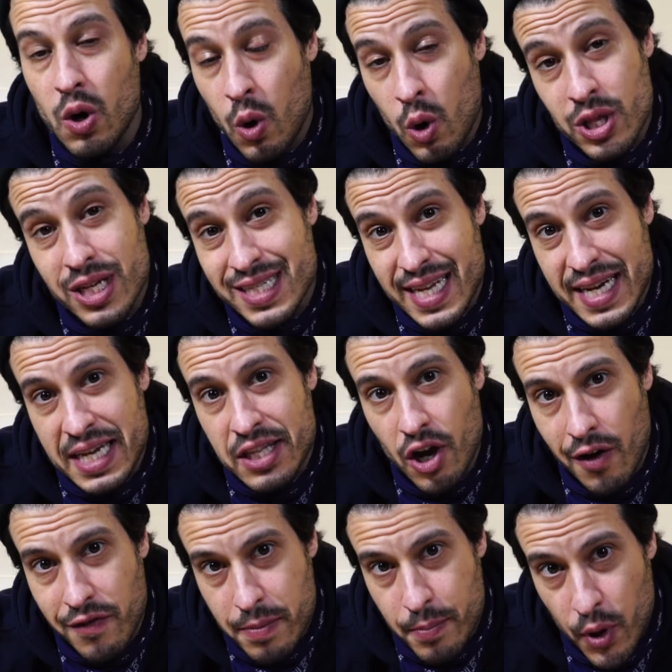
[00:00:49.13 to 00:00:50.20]
or the sticky
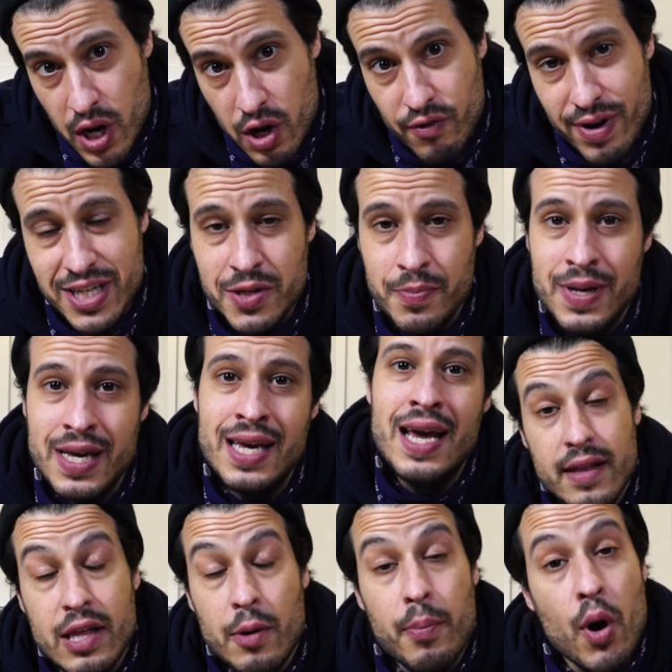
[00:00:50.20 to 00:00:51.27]
toffee pudding recipe,
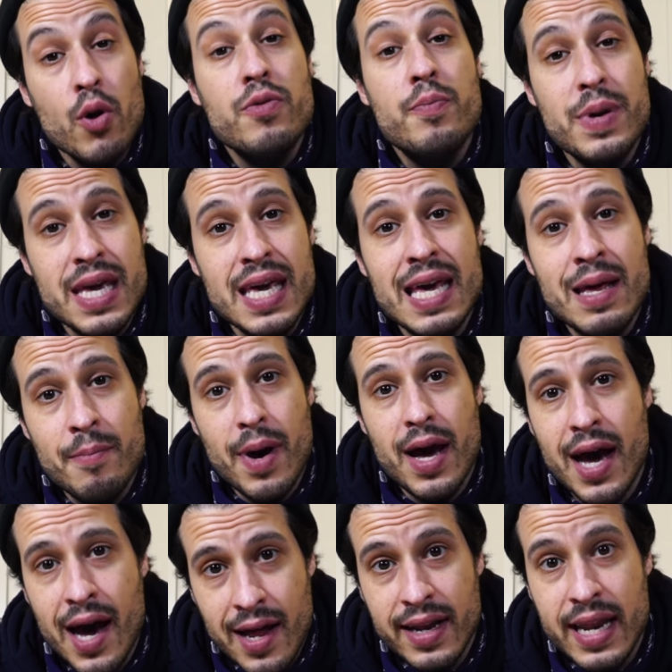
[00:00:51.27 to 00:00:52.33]
they'll both be in my
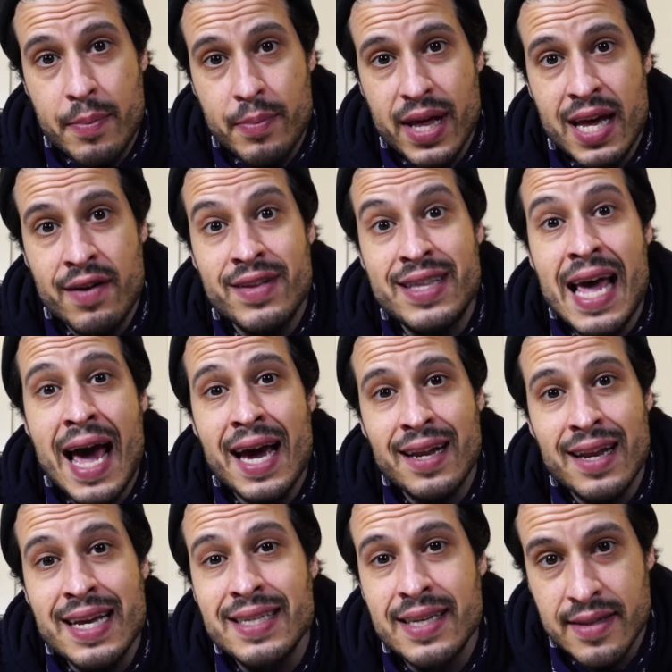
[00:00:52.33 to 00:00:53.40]
holiday plan of attack
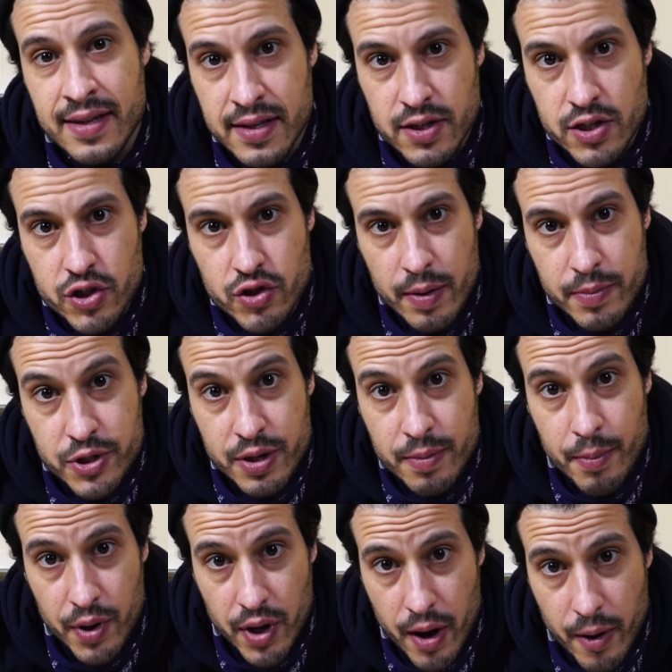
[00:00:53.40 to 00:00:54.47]
linked in the description
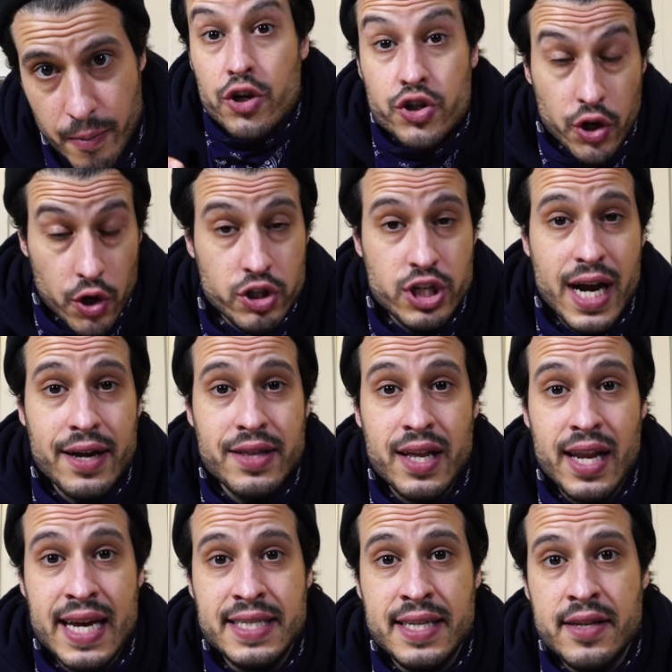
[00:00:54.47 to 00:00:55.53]
below. So go check out the
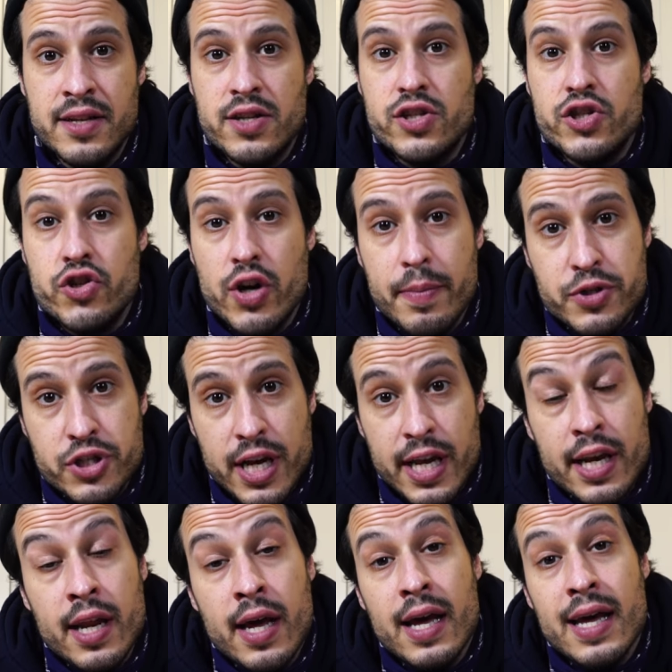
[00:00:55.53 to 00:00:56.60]
links in the
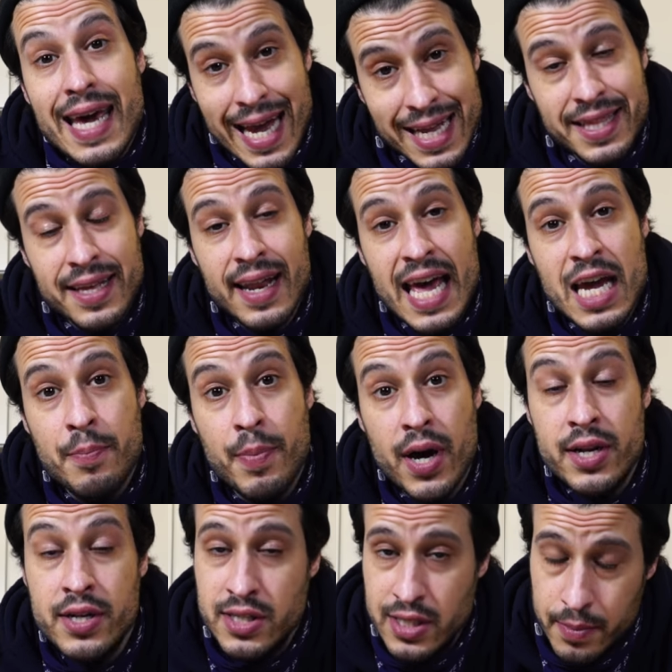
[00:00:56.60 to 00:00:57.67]
description, hit the like
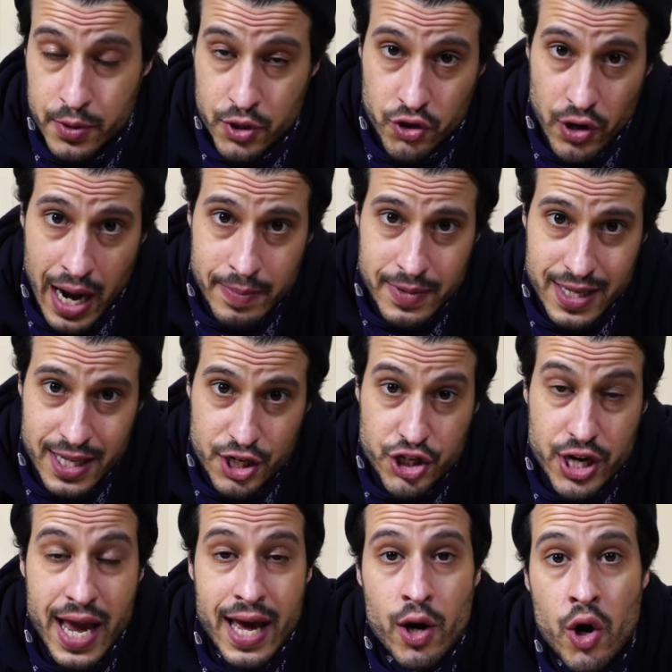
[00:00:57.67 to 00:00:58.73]
button, subscribe to the
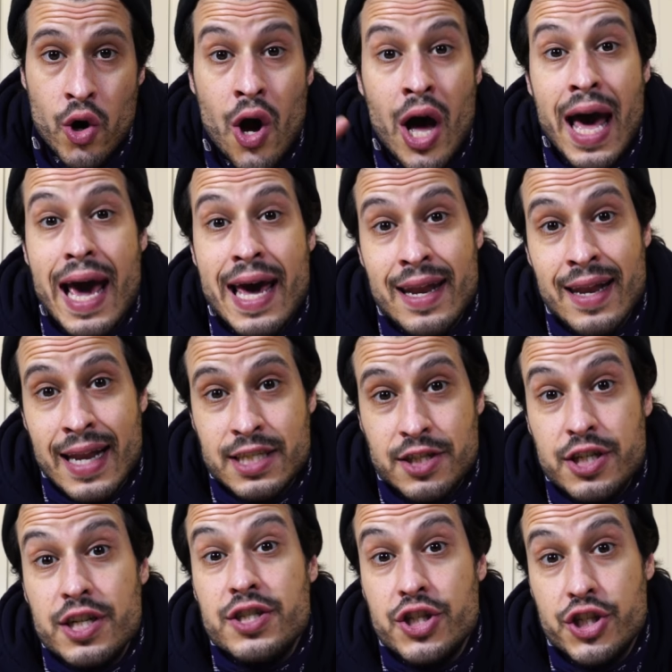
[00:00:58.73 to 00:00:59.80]
channel, and let's
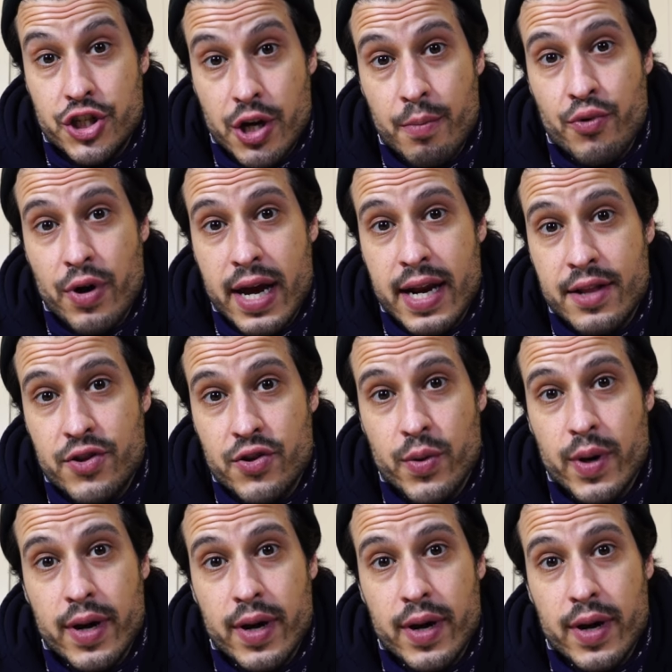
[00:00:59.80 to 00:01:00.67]
just jump right into